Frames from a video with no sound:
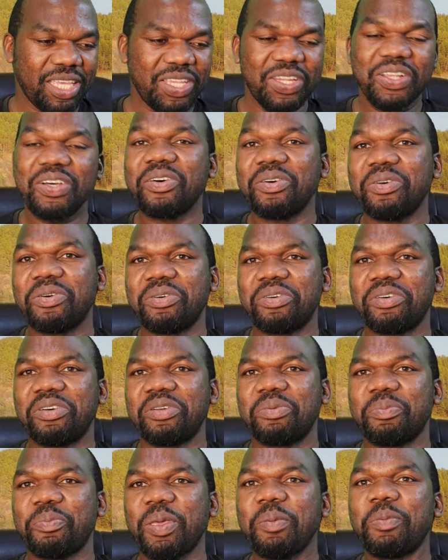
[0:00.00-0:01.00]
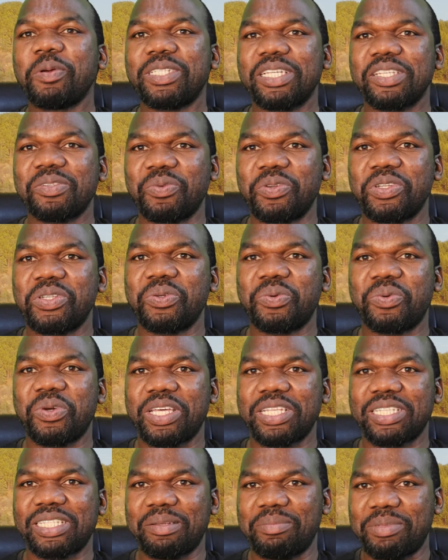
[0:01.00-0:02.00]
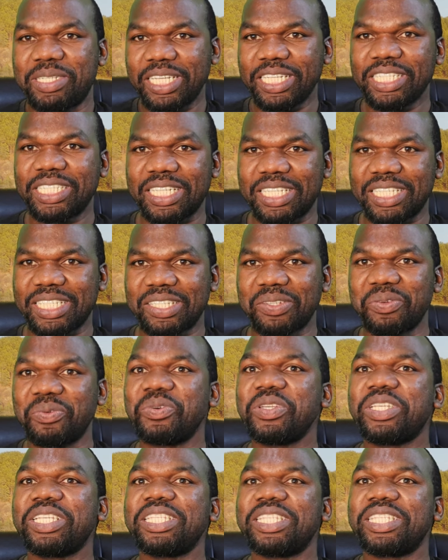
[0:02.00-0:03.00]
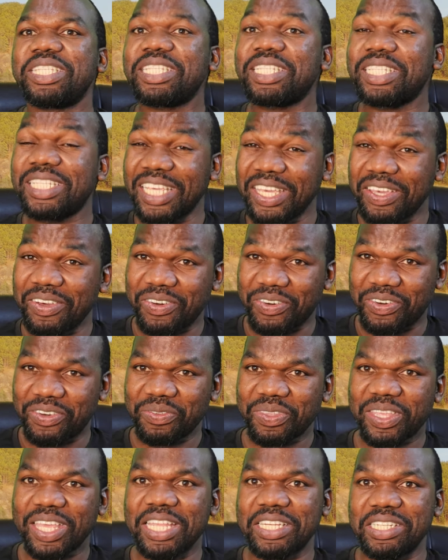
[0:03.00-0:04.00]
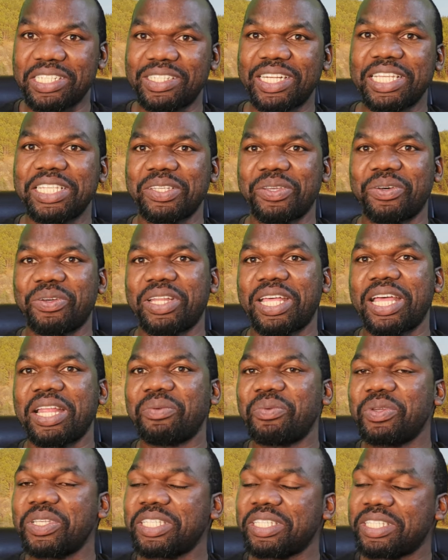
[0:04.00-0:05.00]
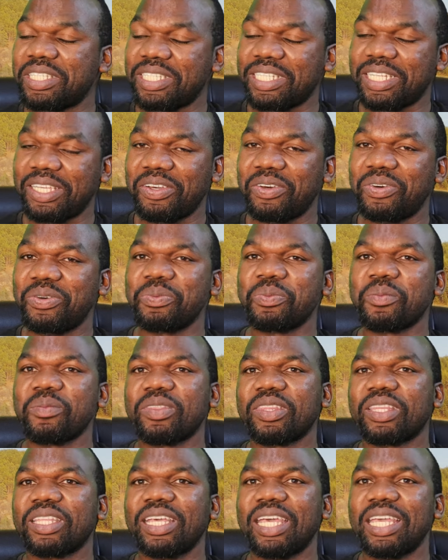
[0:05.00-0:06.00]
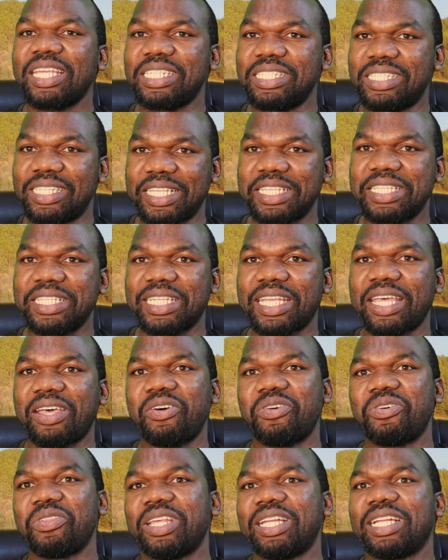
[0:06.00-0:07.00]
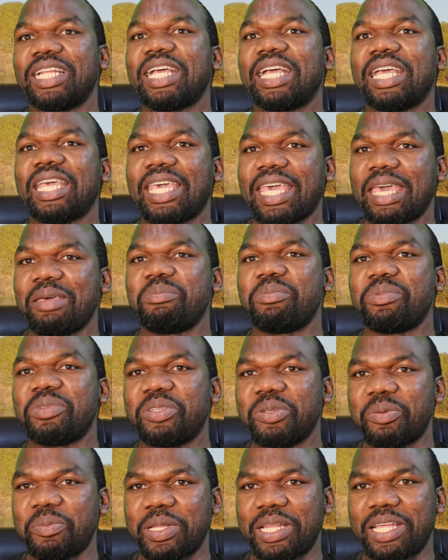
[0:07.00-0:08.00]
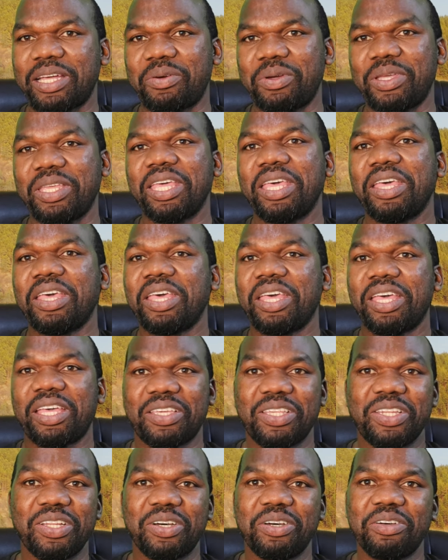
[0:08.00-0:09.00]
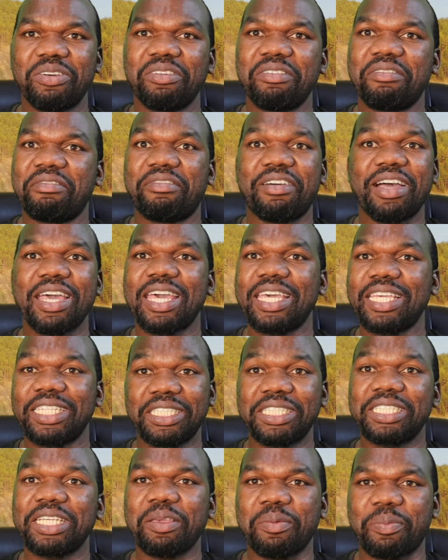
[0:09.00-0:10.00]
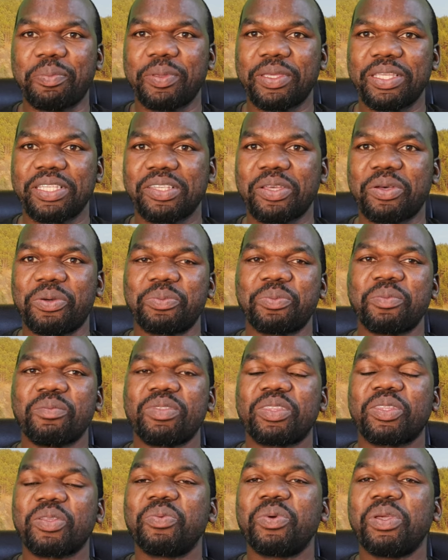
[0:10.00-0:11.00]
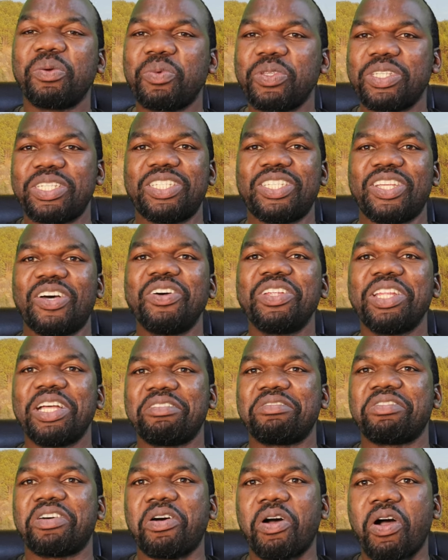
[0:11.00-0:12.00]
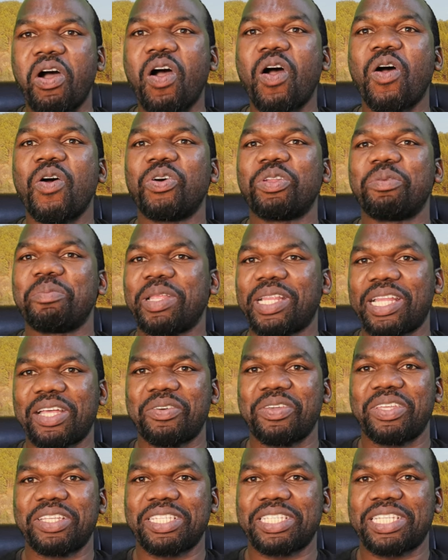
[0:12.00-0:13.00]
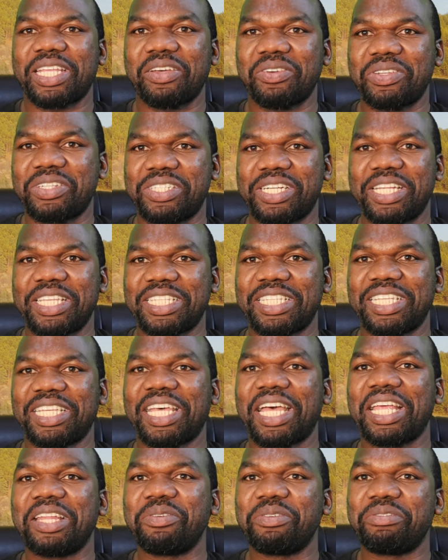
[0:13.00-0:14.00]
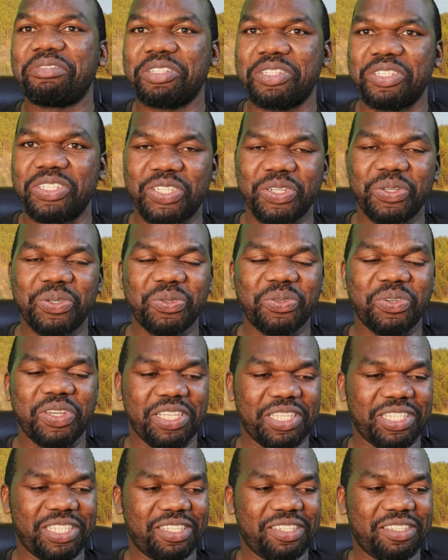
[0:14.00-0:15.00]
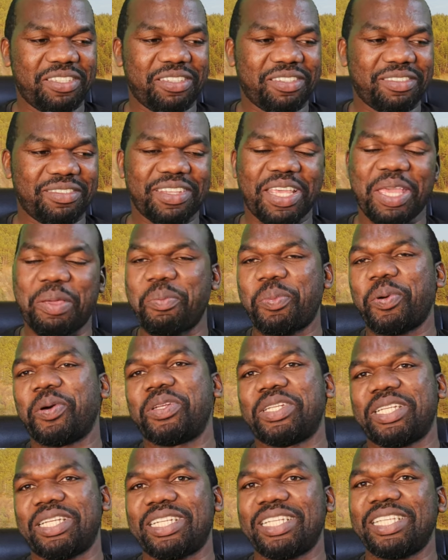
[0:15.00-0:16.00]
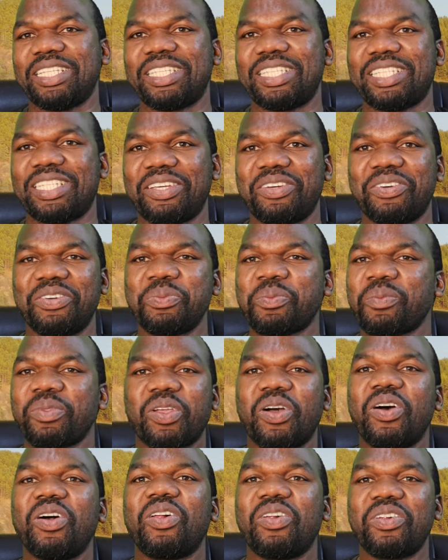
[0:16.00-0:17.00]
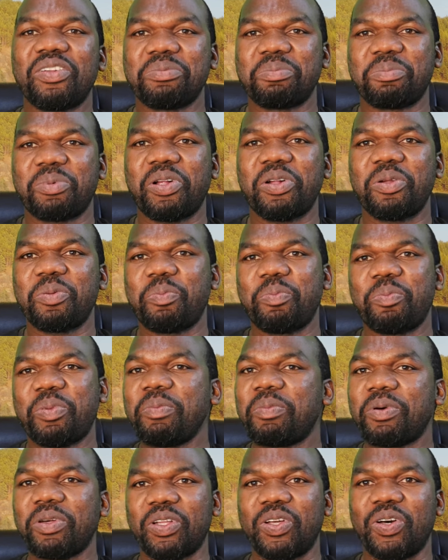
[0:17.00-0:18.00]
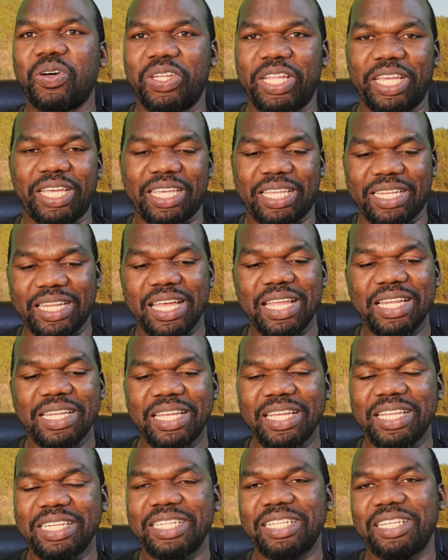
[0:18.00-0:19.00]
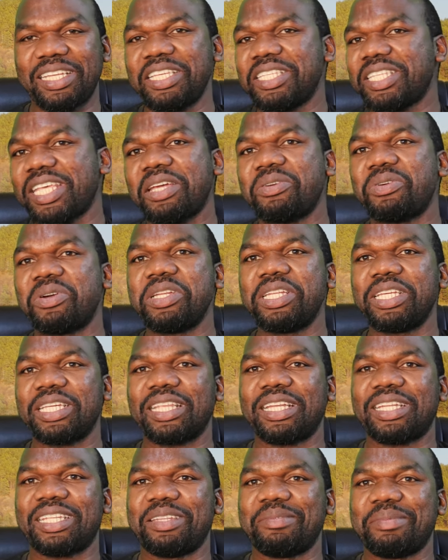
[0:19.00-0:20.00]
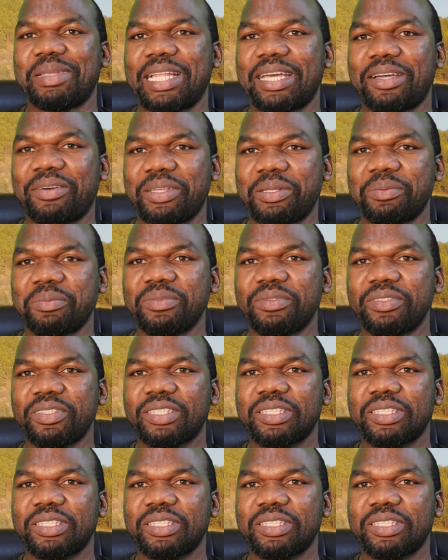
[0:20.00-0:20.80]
You know, people just want to wear some t-shirts, which is still a dress code and which is still a dress style that came to Malawi, you know, via ship. So we don't have our own Malawian style dressing. And if we do, it's imported. It's still, or people go naked. And it's ironic that in Malawi,